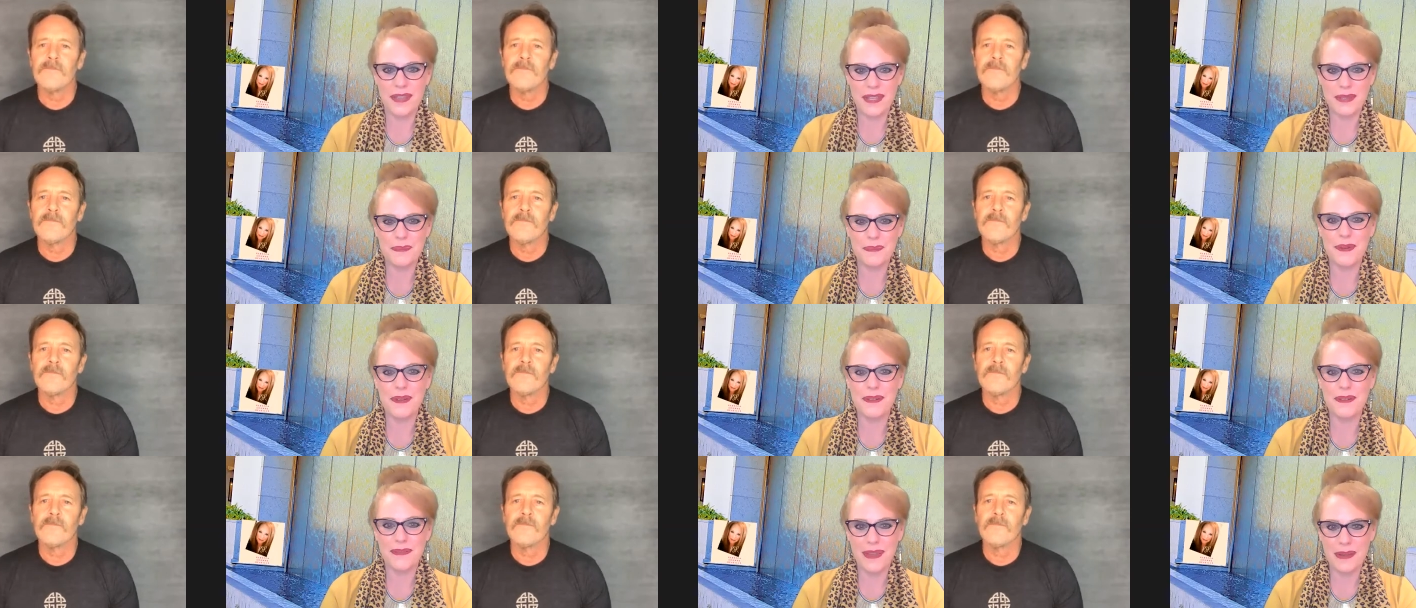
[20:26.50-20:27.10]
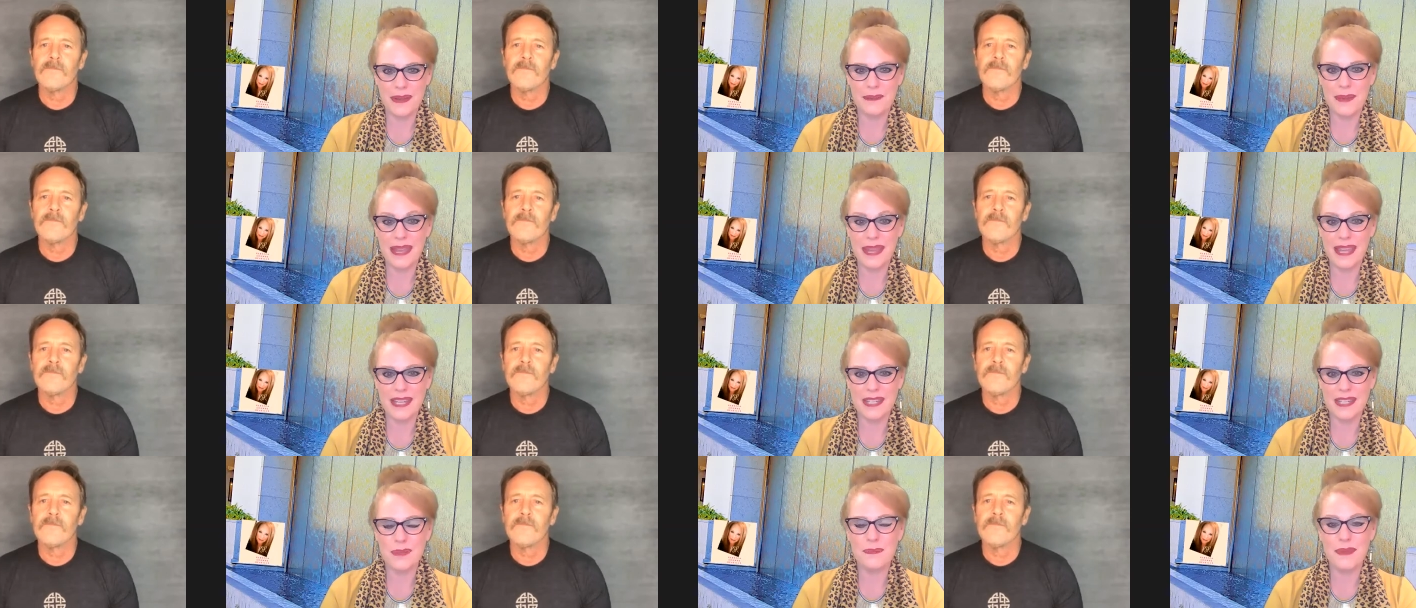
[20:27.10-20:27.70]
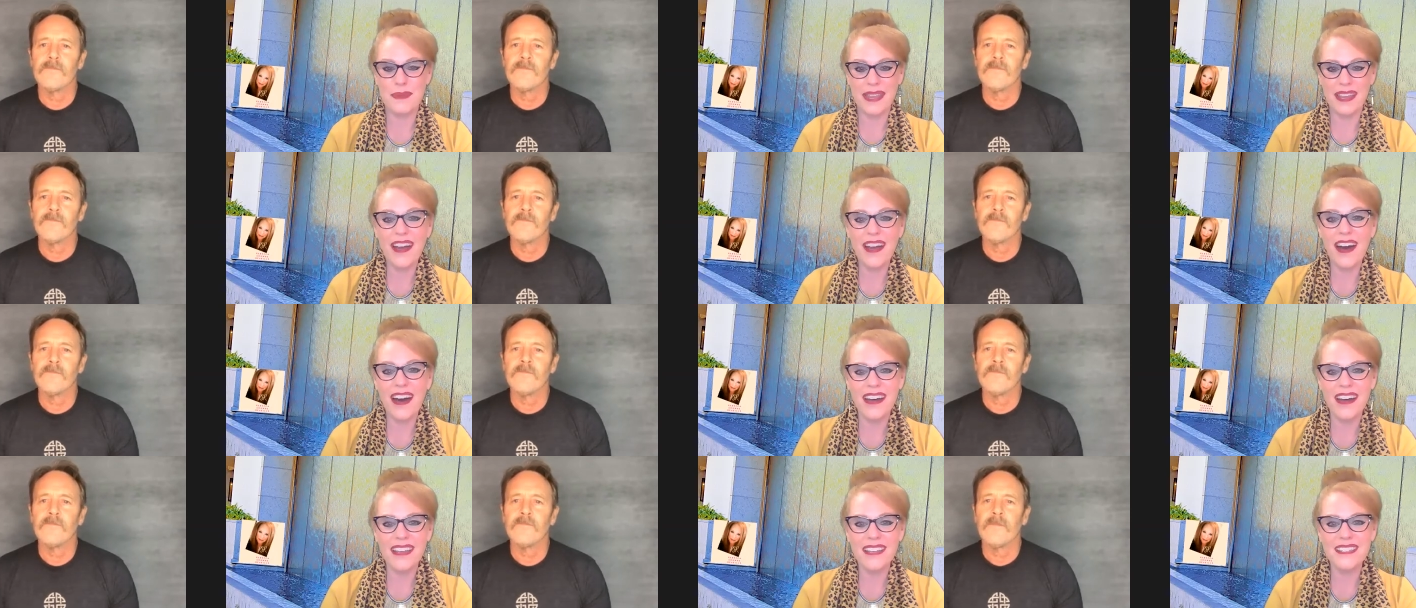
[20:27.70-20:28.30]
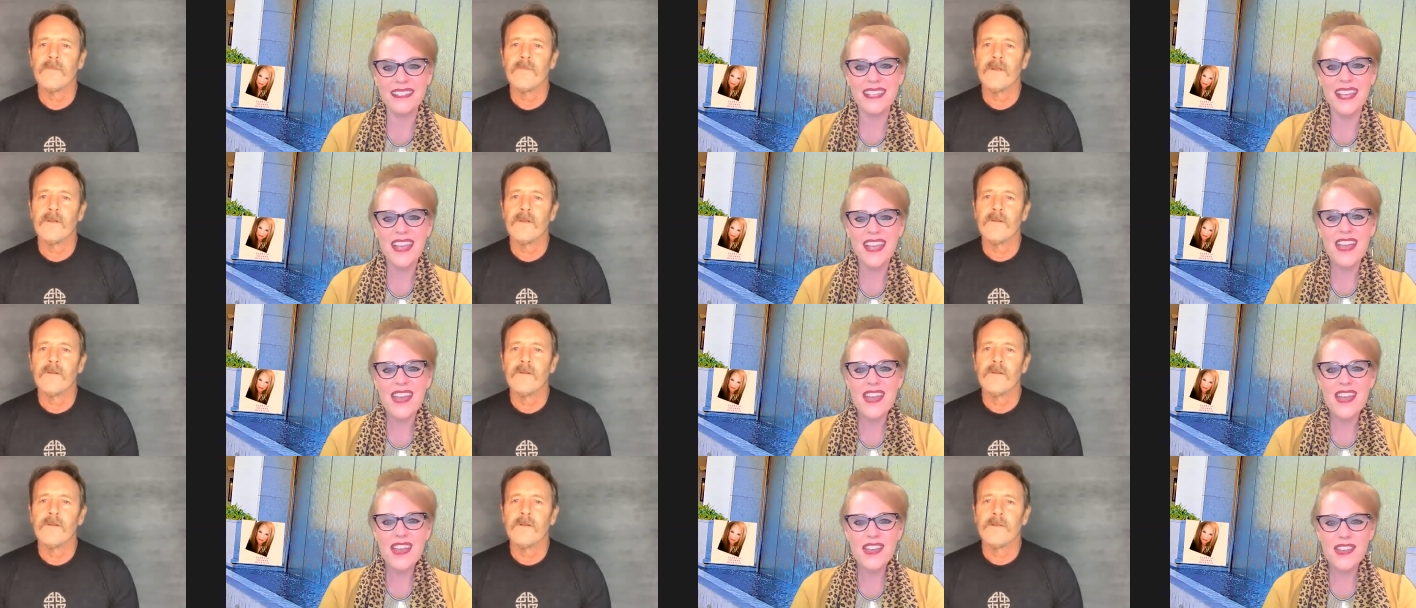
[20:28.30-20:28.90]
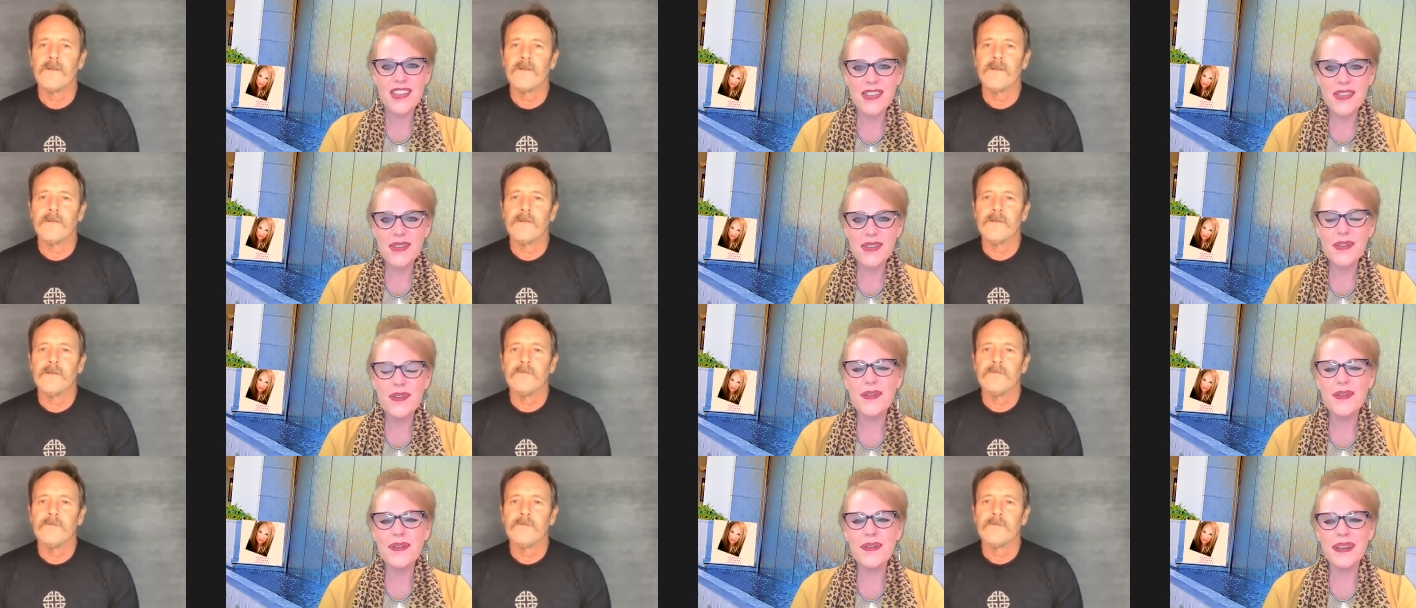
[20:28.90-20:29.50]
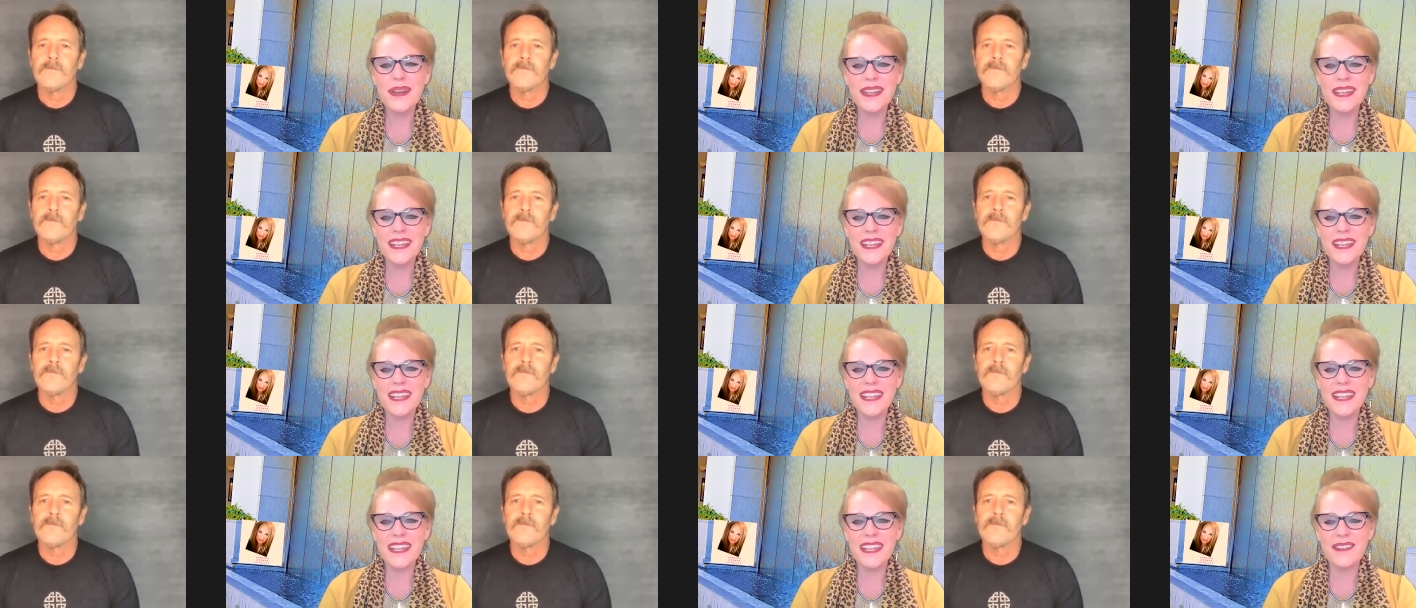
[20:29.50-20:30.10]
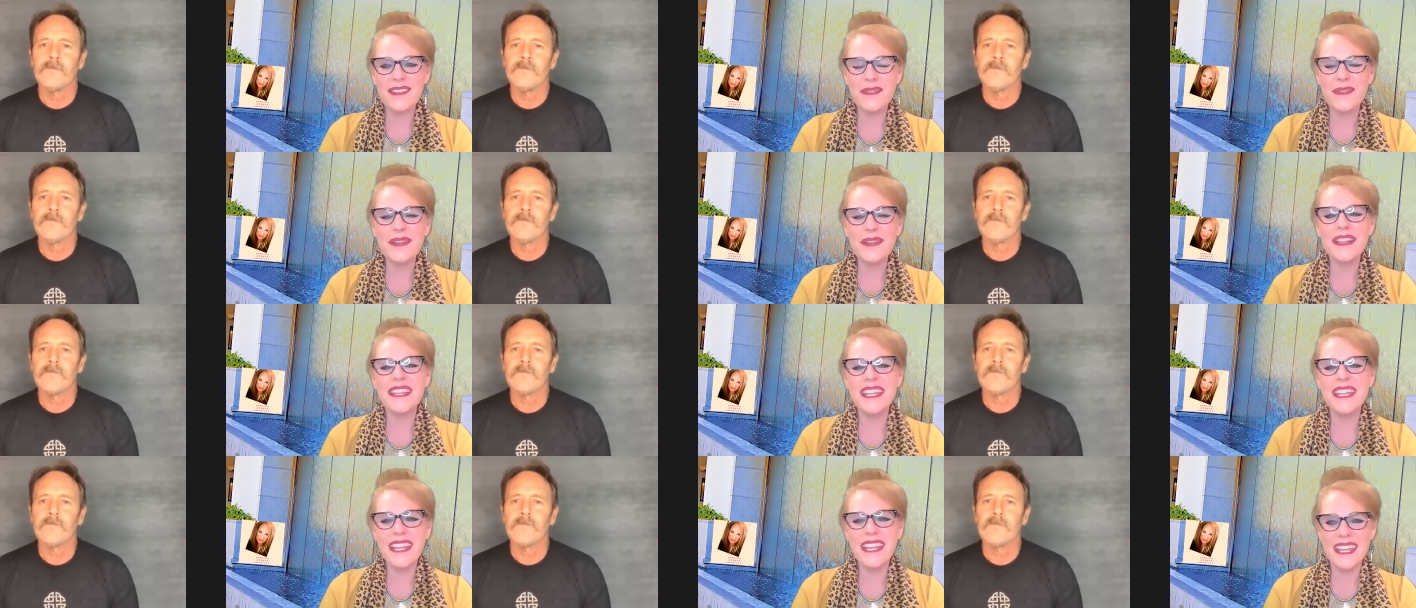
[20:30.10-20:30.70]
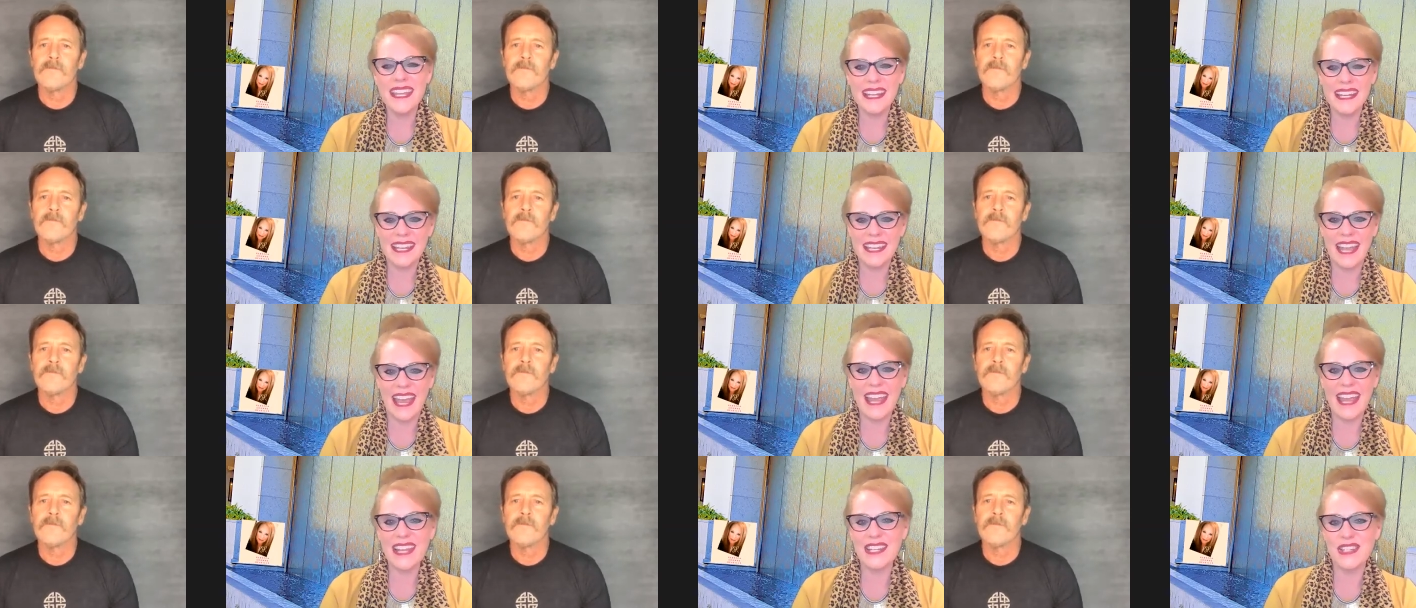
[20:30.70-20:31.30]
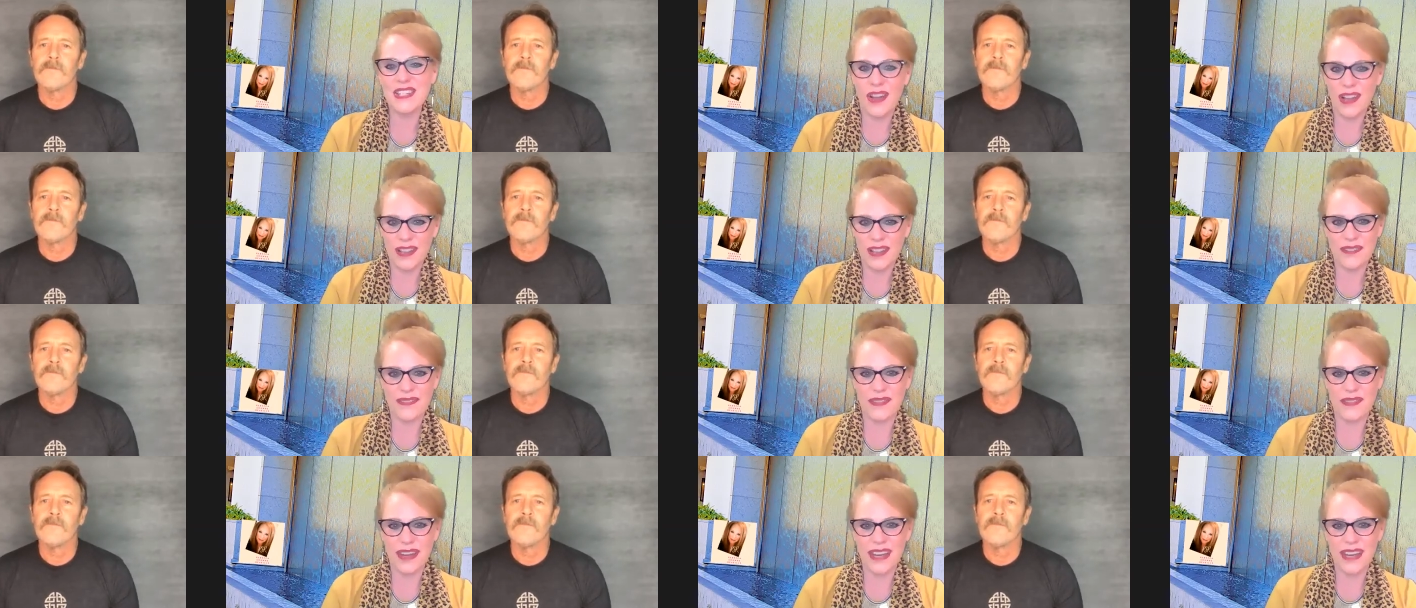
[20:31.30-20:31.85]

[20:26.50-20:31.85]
Speaker 1: Facebook fan page because you really engage all of